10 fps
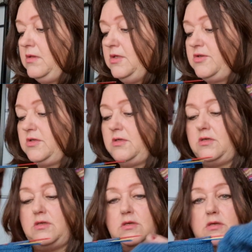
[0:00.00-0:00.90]
This
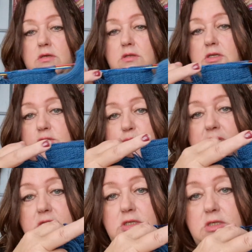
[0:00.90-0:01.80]

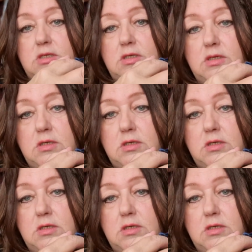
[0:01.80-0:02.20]
piece